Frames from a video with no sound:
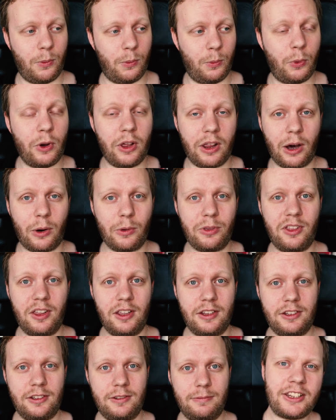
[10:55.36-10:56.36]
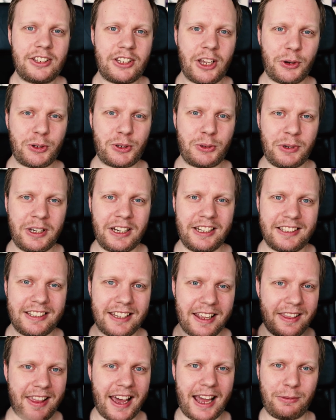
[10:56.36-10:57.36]
without this. So Swedish,
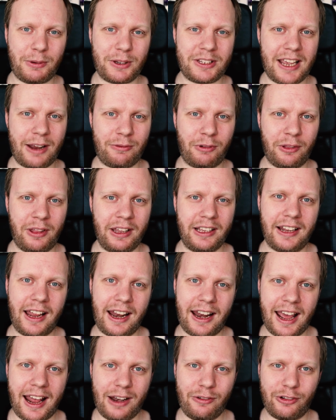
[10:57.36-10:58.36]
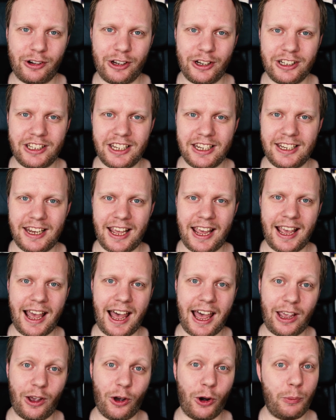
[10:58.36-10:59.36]
that was everything that I had for you today.
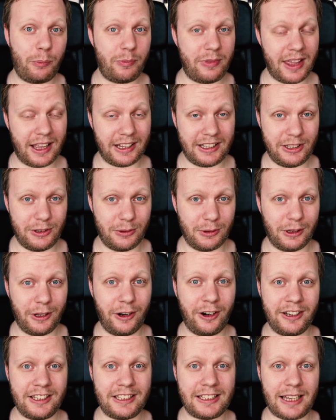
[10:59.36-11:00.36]
I hope that you learned